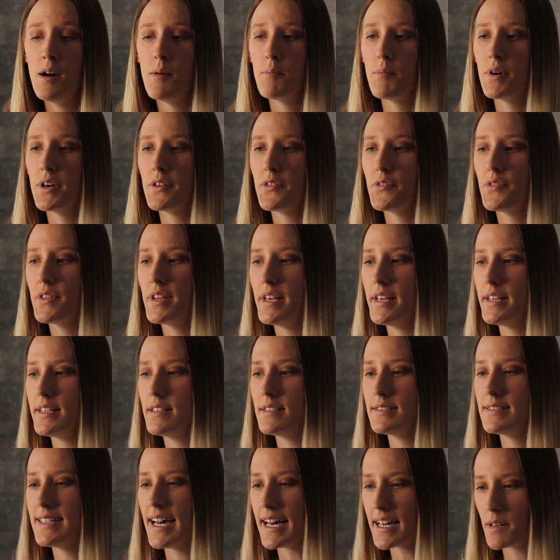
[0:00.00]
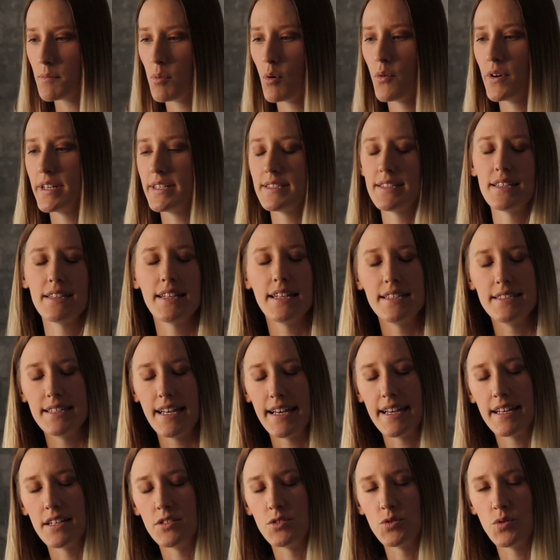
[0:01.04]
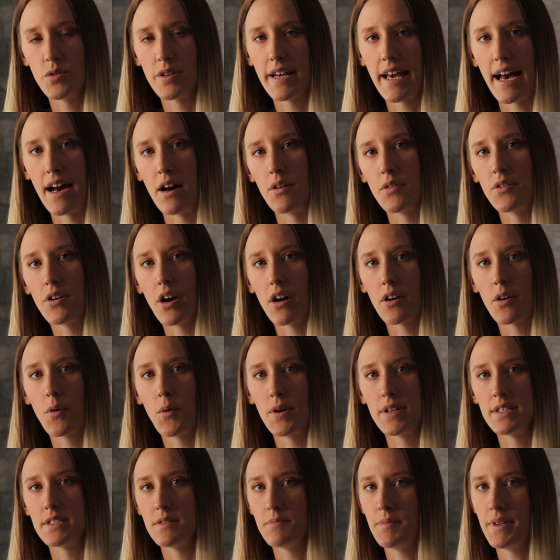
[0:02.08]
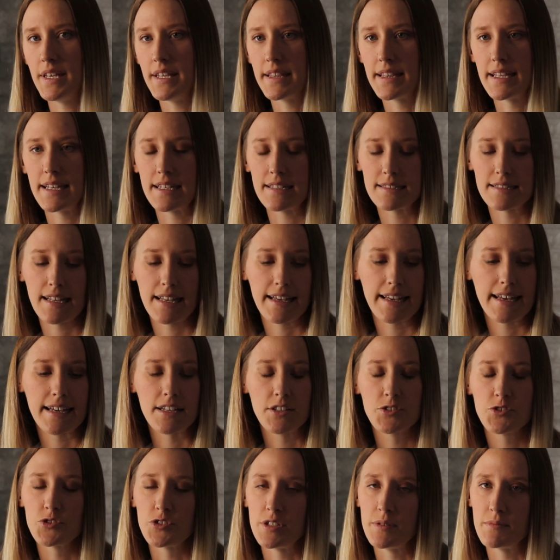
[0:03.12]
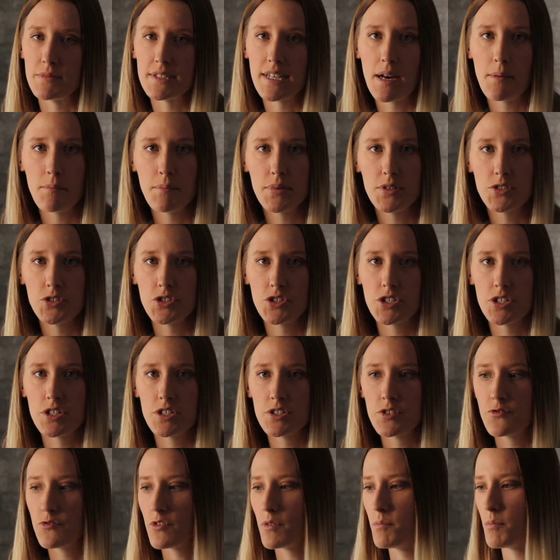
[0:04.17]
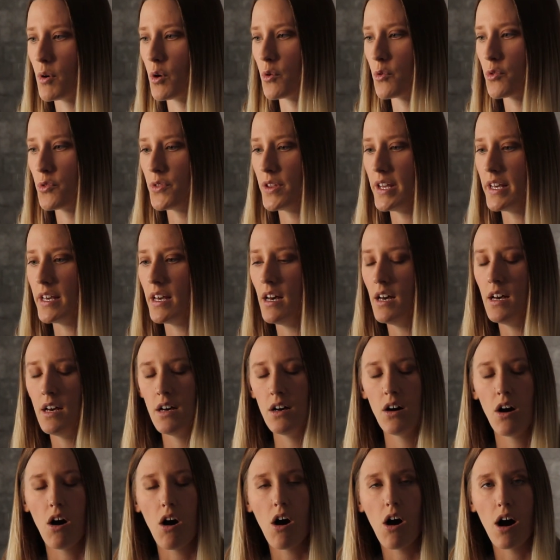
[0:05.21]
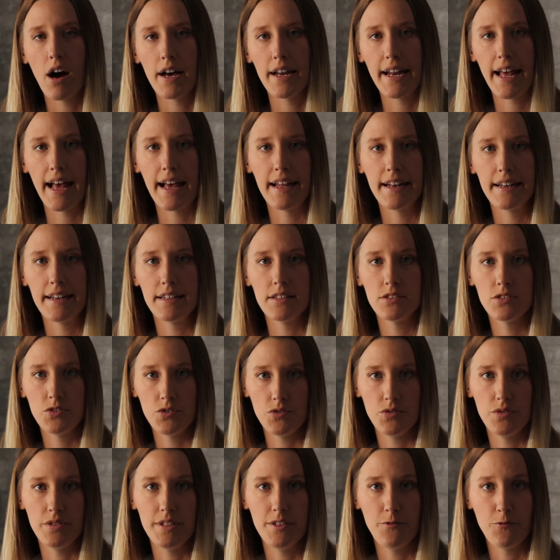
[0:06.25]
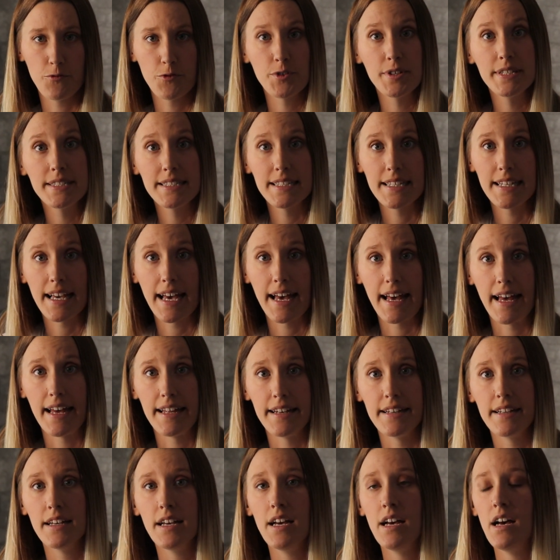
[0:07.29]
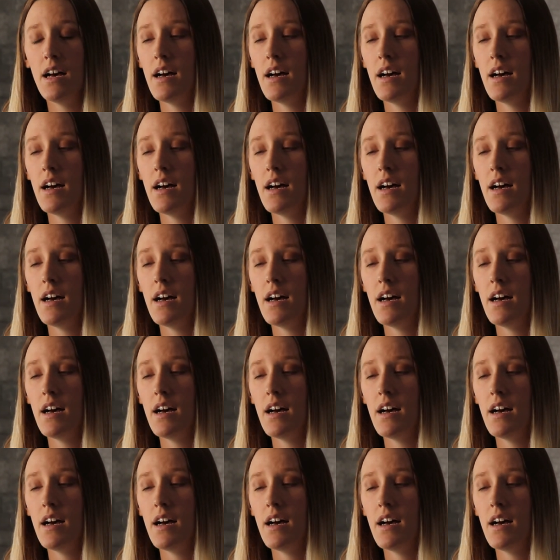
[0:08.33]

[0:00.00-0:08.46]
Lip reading: But the data points that they take into account are going to be things like extreme temperatures from both the hot end to the freezing end,